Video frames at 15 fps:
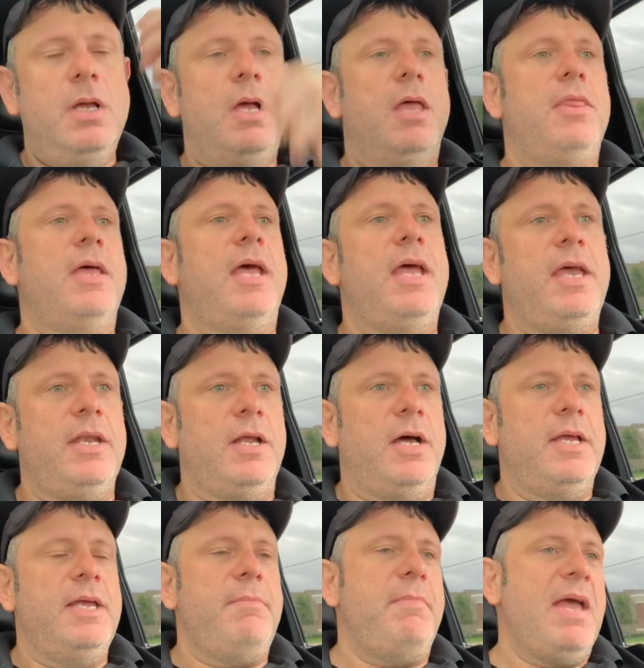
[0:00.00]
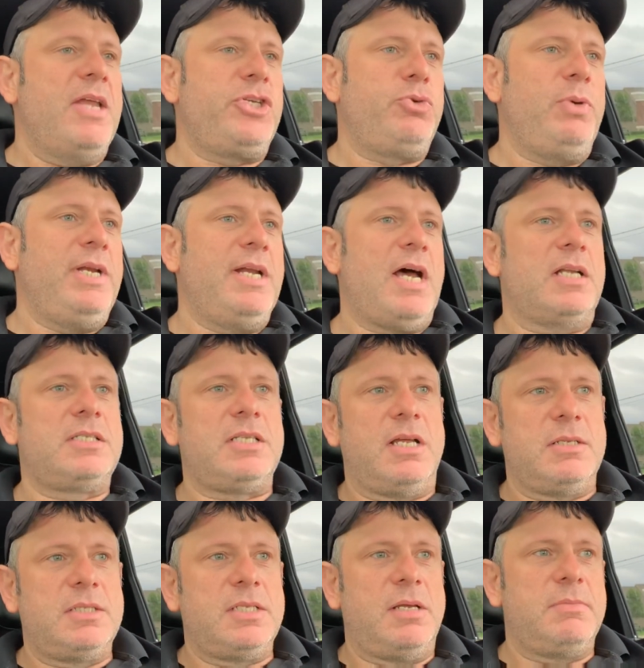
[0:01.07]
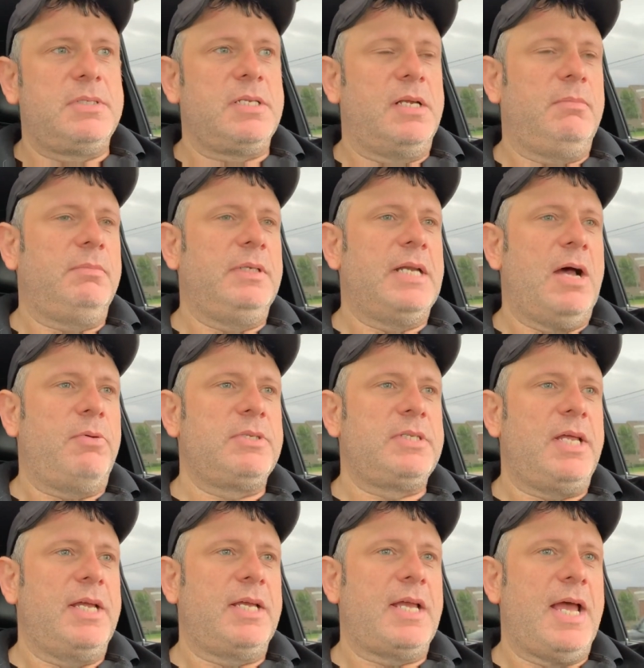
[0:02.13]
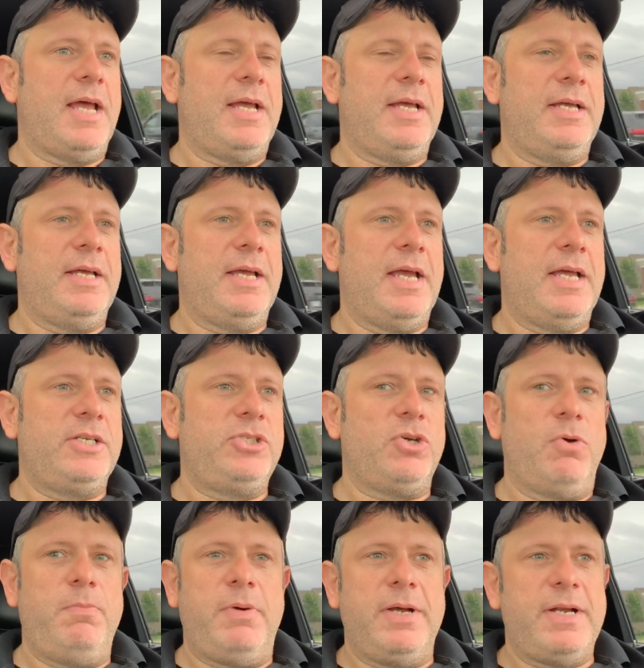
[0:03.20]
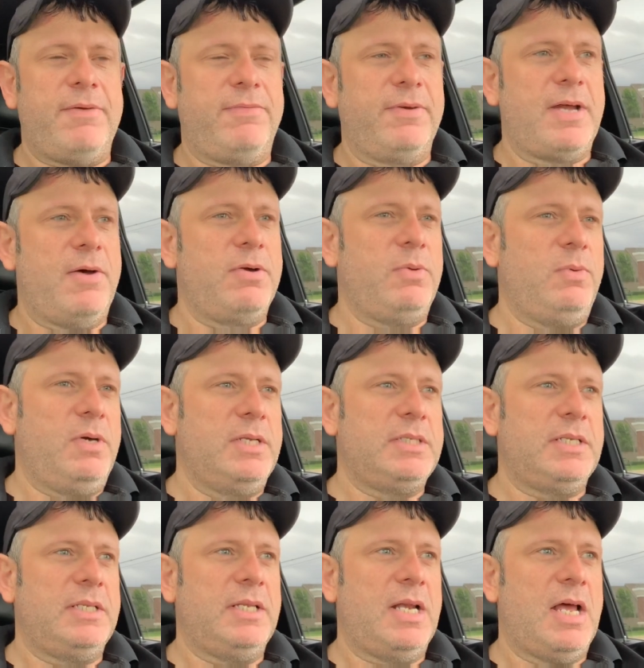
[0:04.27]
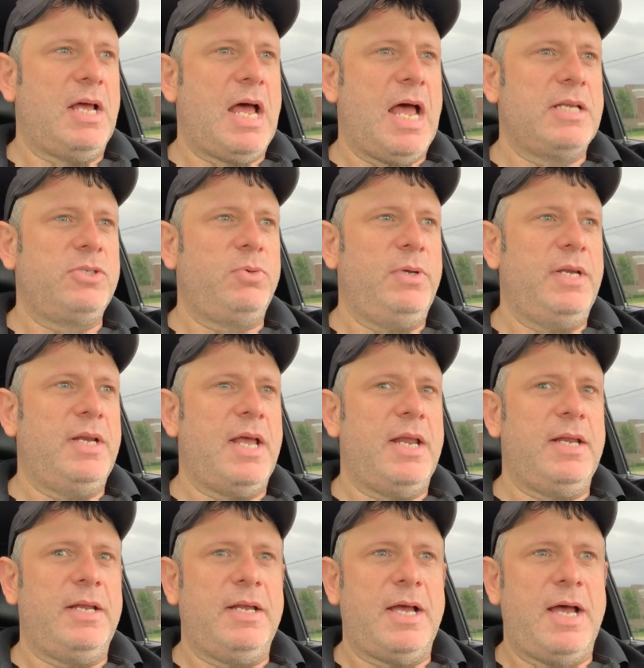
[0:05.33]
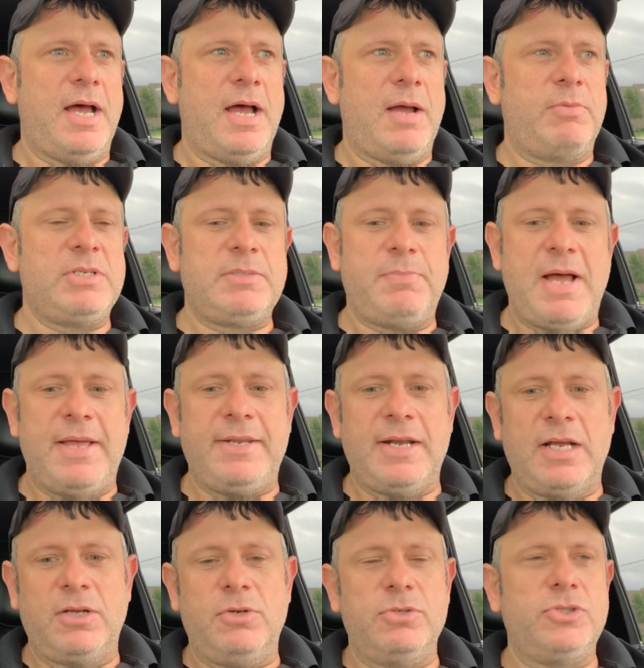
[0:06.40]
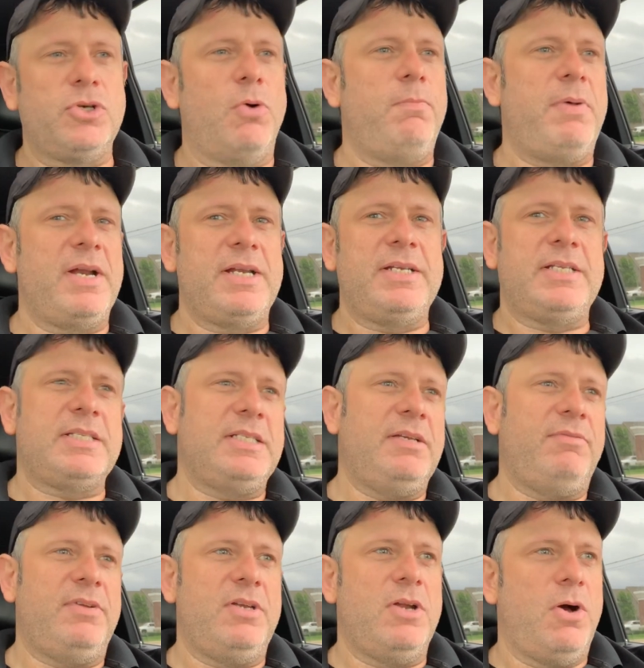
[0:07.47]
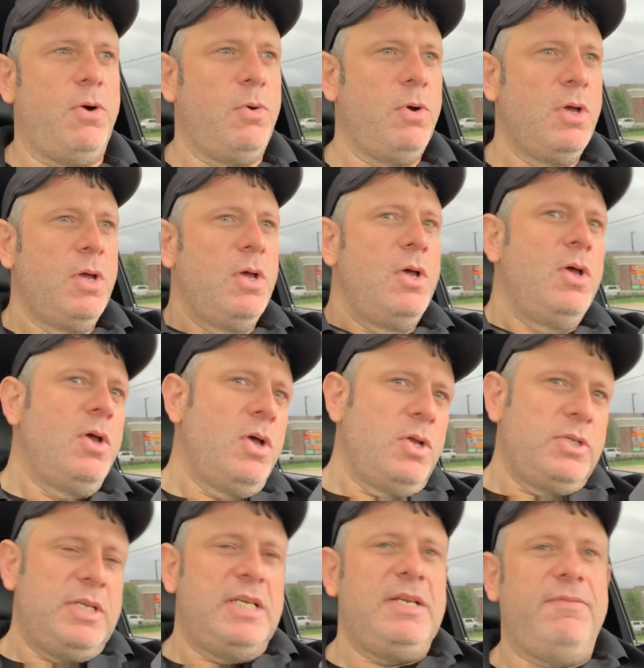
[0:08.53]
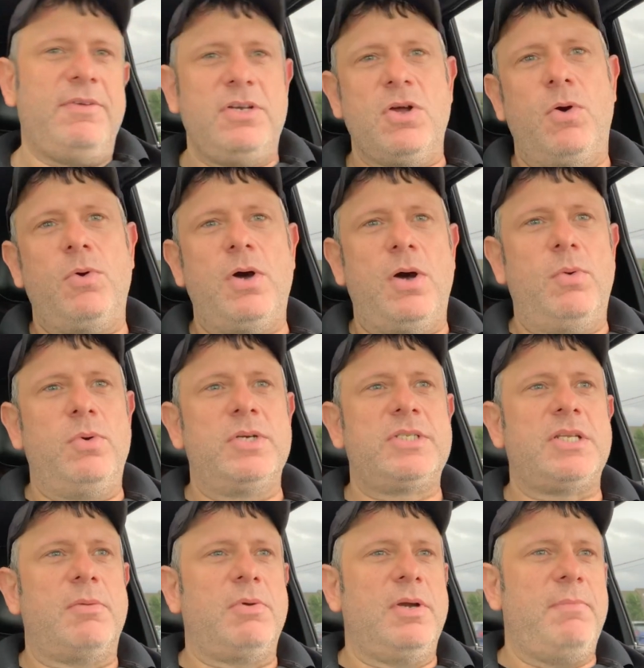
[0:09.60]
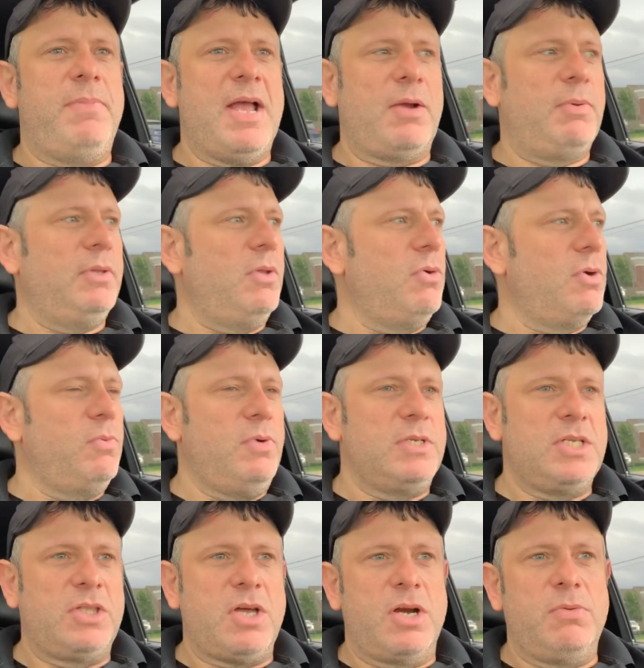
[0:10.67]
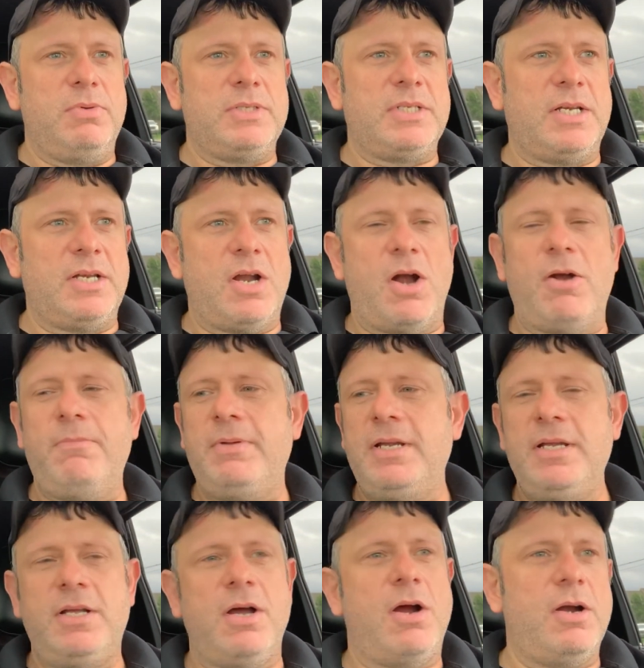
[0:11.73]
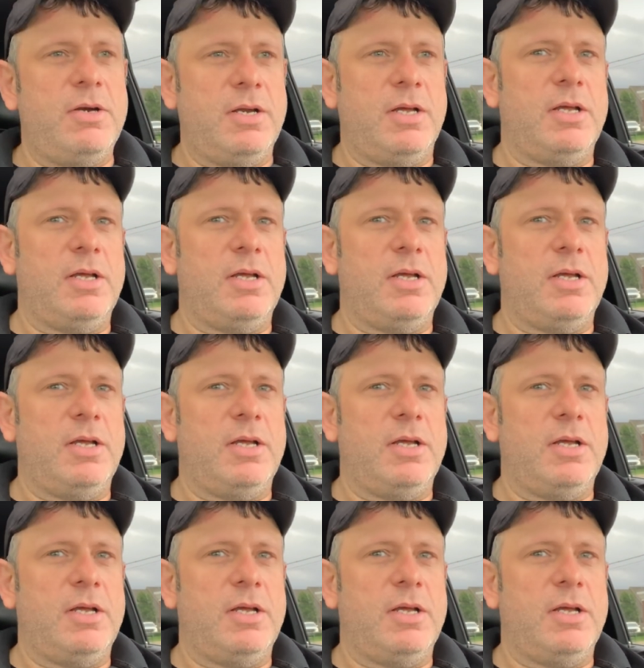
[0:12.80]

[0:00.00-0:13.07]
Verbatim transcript: And then uh, Hitman tweeted out something, something, something, and I was like, at, at Joe Budden, I forgot what it was, and then I, I tweeted at it. I responded. I go, Joe Budden doesn't even know didn't even know uh, where Summer Impact Reloaded was. He thought it was on the RB card.